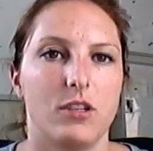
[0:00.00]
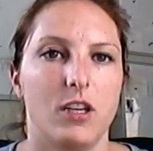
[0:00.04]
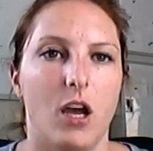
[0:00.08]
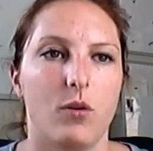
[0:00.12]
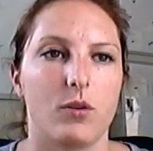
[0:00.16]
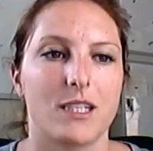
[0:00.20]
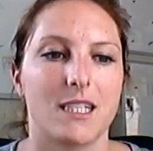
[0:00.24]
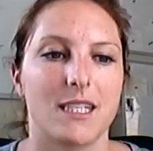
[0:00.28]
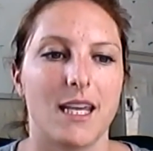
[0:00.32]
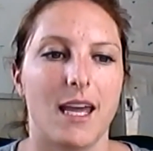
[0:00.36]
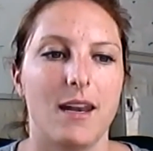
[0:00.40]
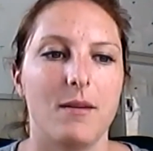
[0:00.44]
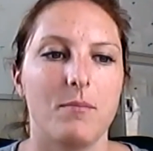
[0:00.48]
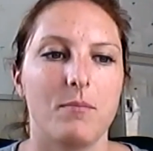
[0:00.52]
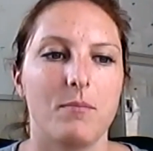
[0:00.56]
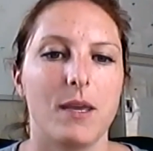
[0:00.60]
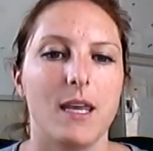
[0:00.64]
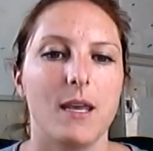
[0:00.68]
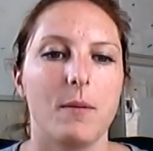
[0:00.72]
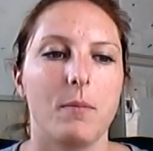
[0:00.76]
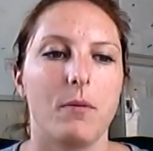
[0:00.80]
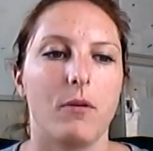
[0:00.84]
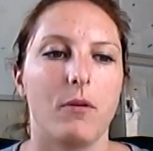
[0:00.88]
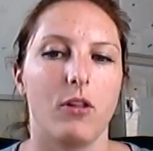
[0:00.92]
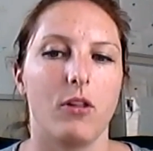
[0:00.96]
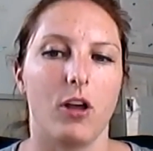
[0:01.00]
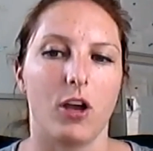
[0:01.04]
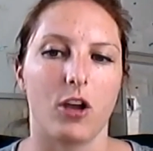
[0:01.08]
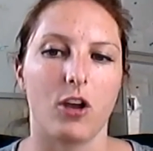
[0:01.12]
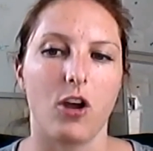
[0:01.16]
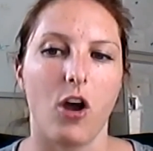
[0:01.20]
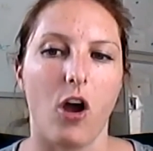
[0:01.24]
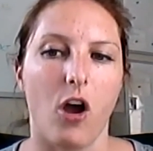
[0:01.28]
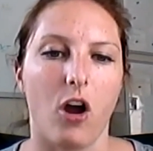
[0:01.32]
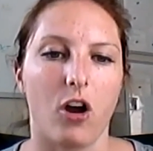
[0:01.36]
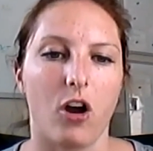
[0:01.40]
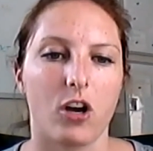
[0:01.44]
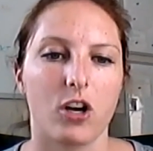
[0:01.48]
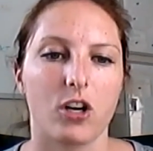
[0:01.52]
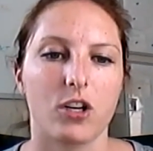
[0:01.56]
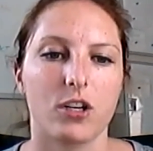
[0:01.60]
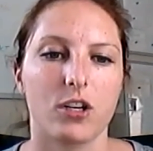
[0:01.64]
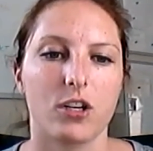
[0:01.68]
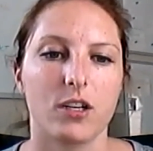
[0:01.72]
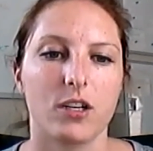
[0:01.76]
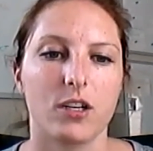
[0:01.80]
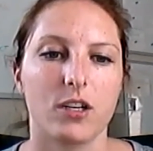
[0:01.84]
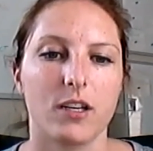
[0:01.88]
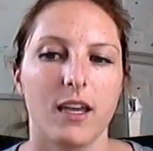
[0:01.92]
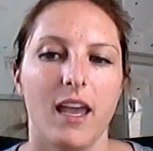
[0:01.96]
send people a
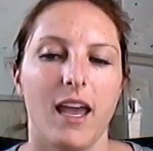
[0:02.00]
card.